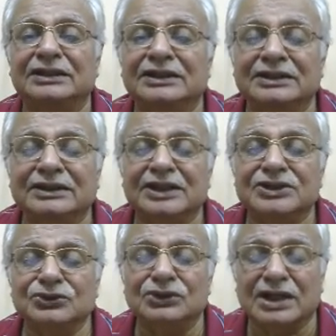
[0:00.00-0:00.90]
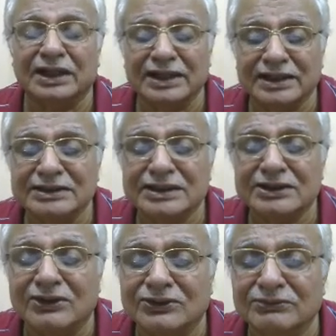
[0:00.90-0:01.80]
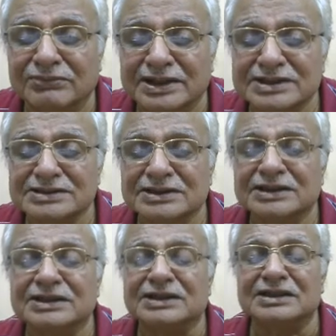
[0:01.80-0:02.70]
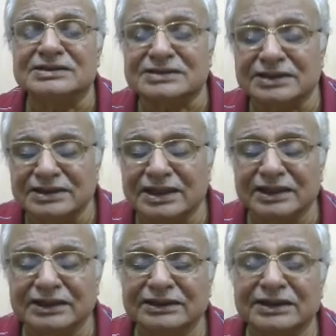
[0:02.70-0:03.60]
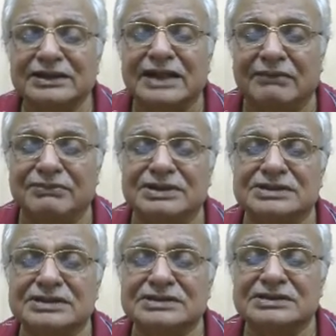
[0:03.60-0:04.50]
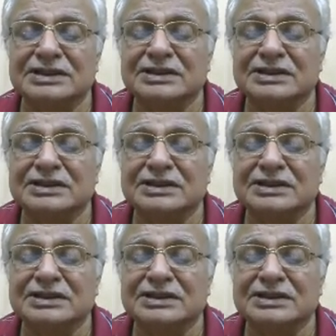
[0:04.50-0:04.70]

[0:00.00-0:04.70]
that you collect the documents considering the damages,